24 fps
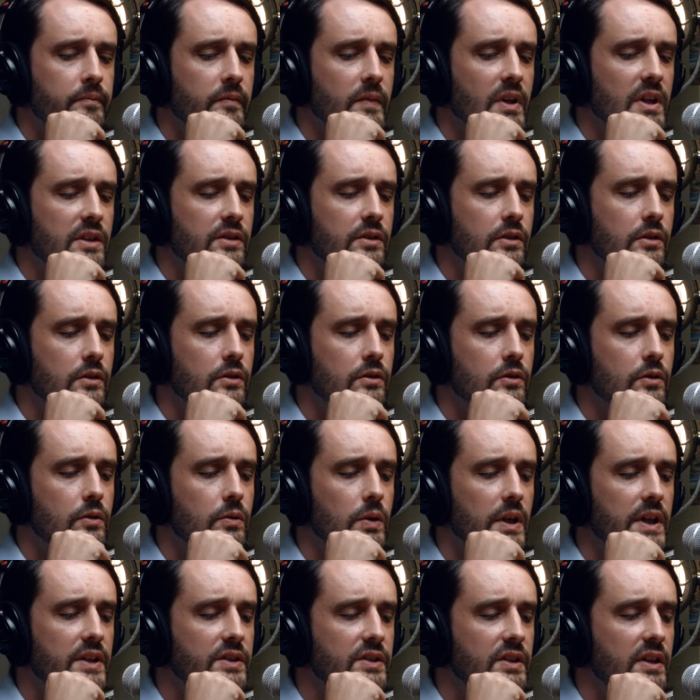It's a good
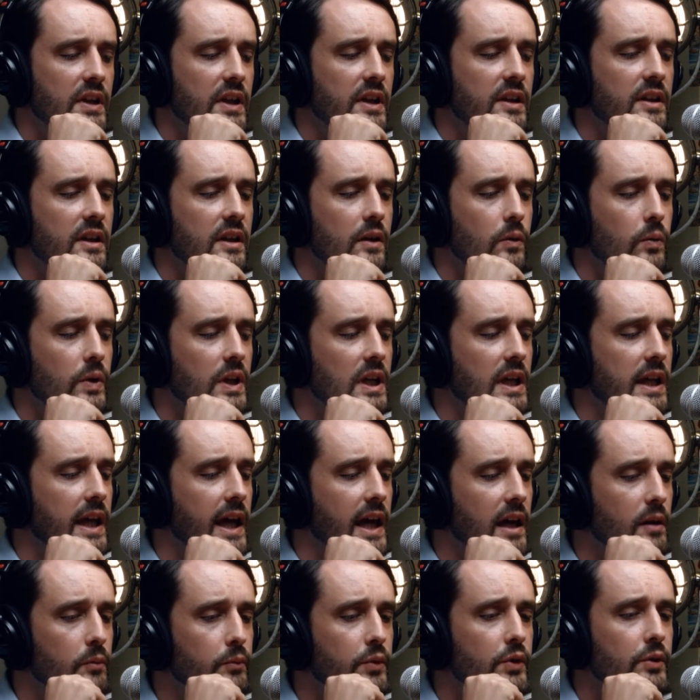question. I think we
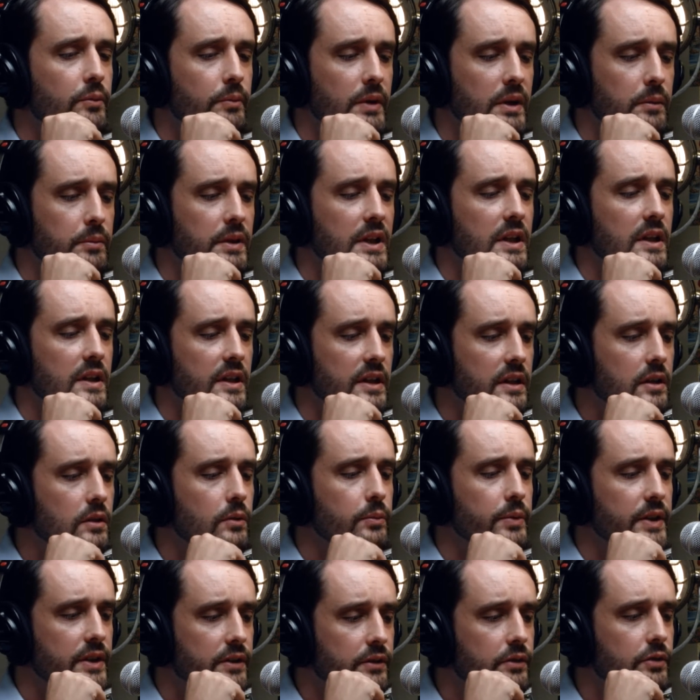gamble maybe a little
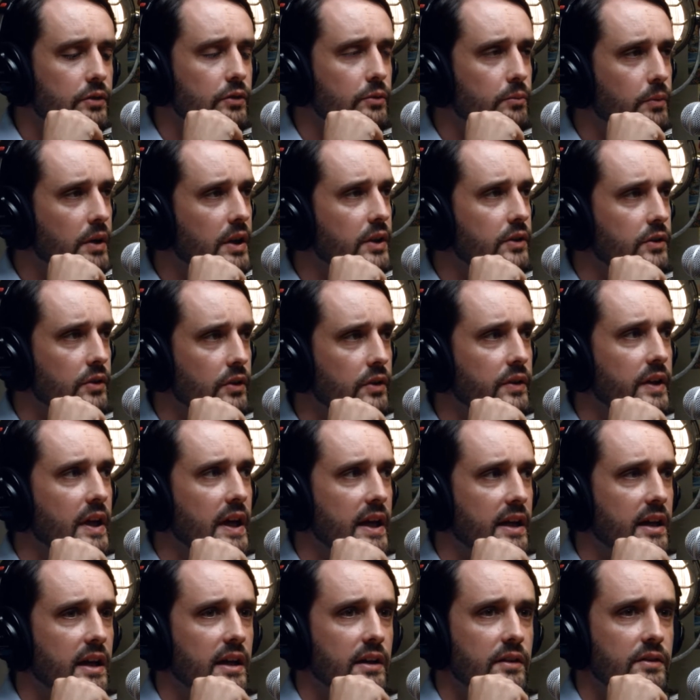bit too much on
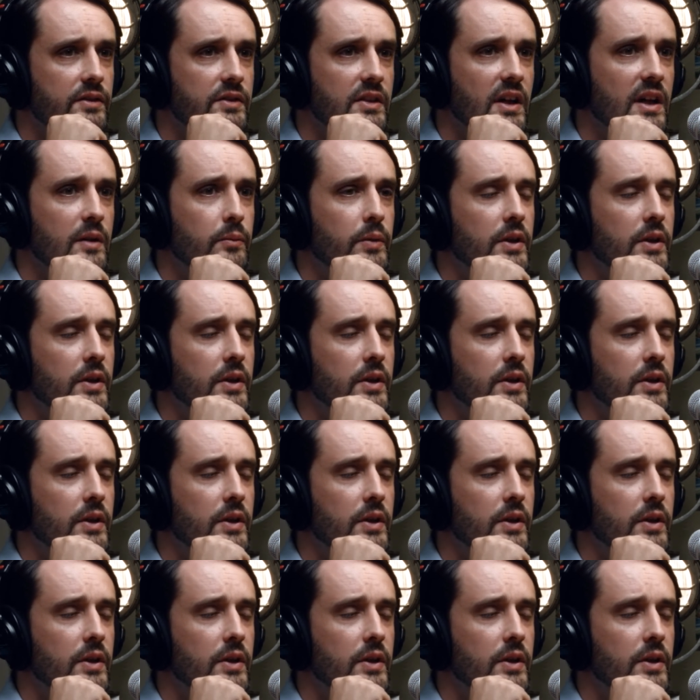that kind of side,